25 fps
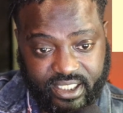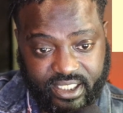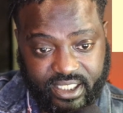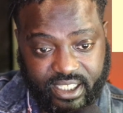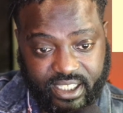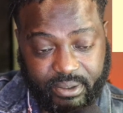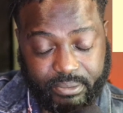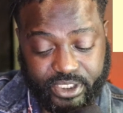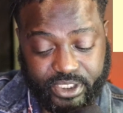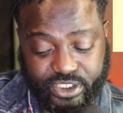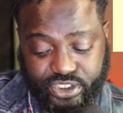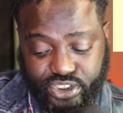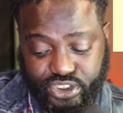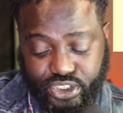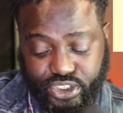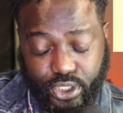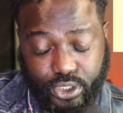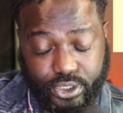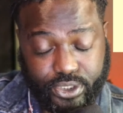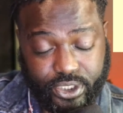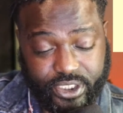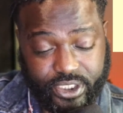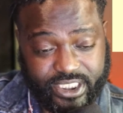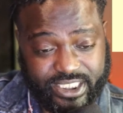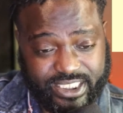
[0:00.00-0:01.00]
I'm going to
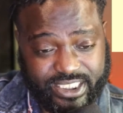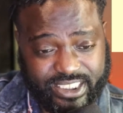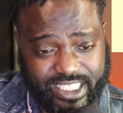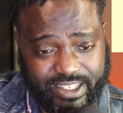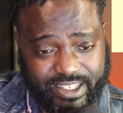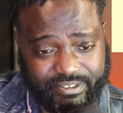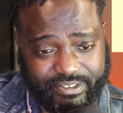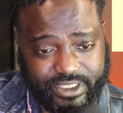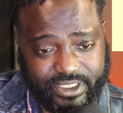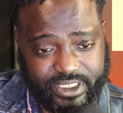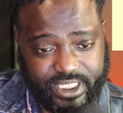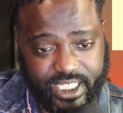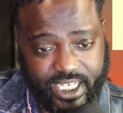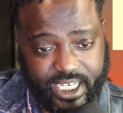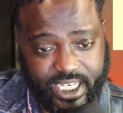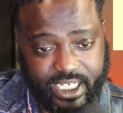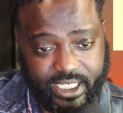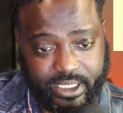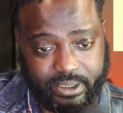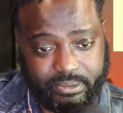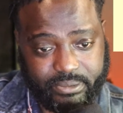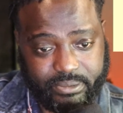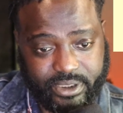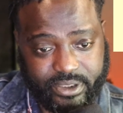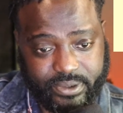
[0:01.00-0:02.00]
circle it 7
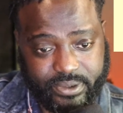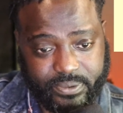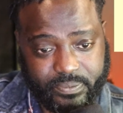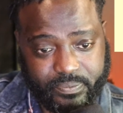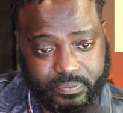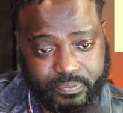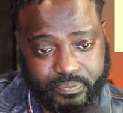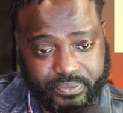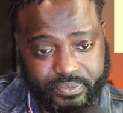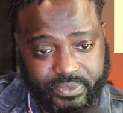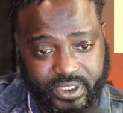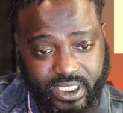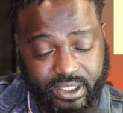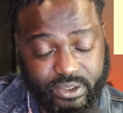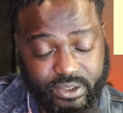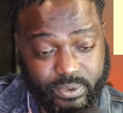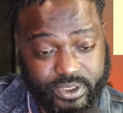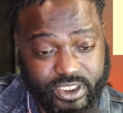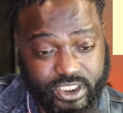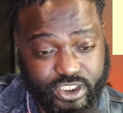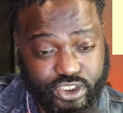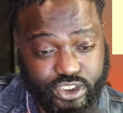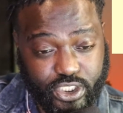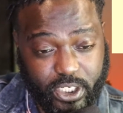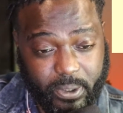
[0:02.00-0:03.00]
times. And when
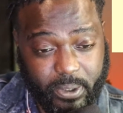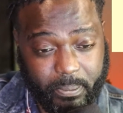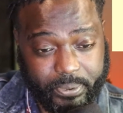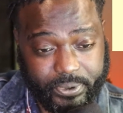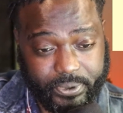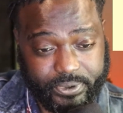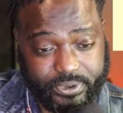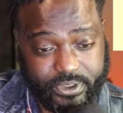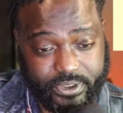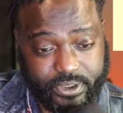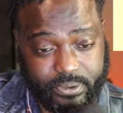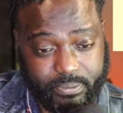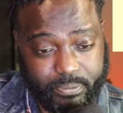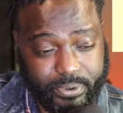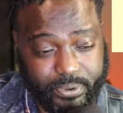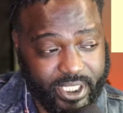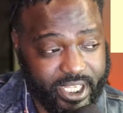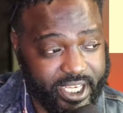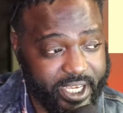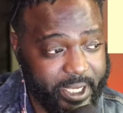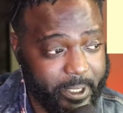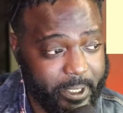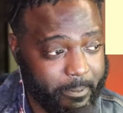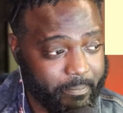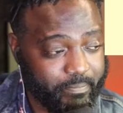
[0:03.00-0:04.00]
the trumpets
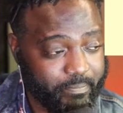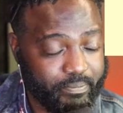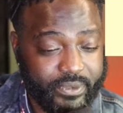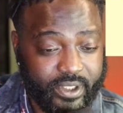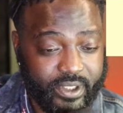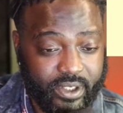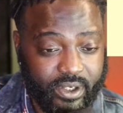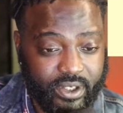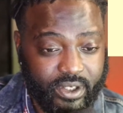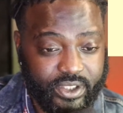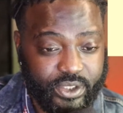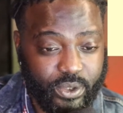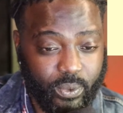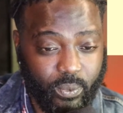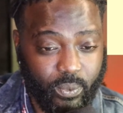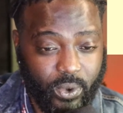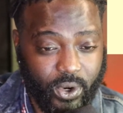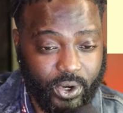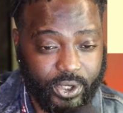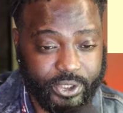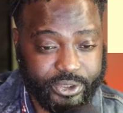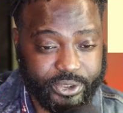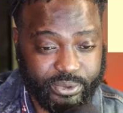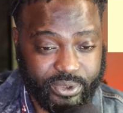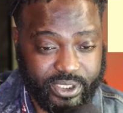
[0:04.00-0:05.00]
play, your
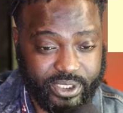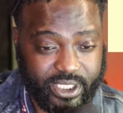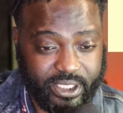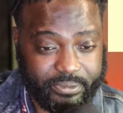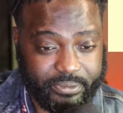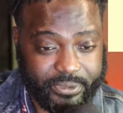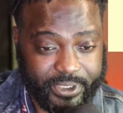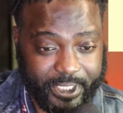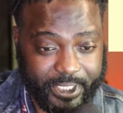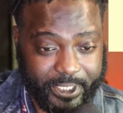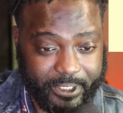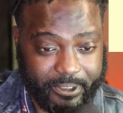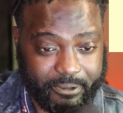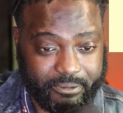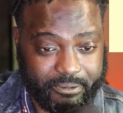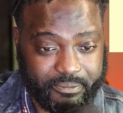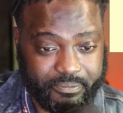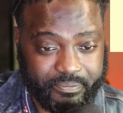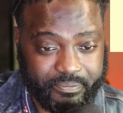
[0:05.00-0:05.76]
walls will come down.